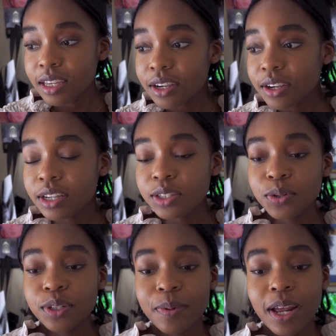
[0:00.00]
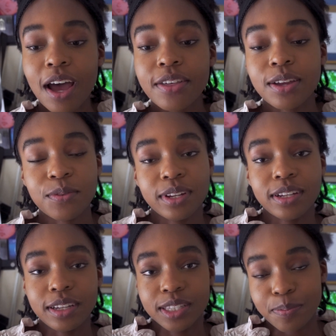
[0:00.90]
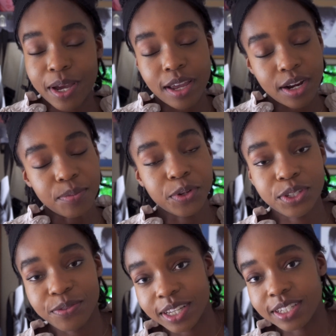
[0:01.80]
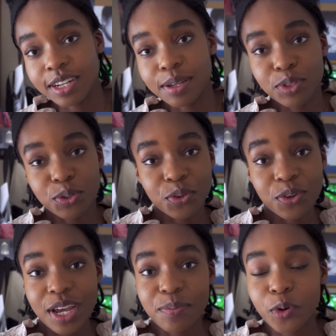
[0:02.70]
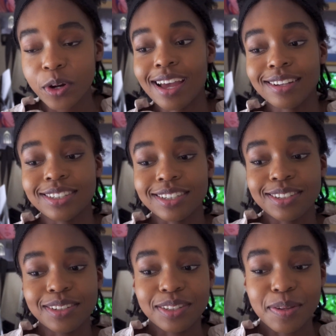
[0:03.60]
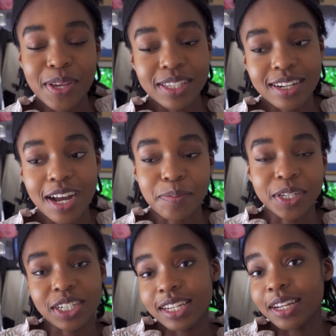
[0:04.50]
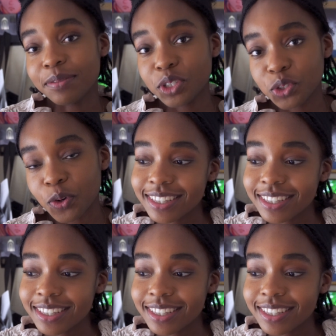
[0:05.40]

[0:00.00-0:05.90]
Here he talked about how that really inspired and motivated him to create more and just cemented how much he loved to draw.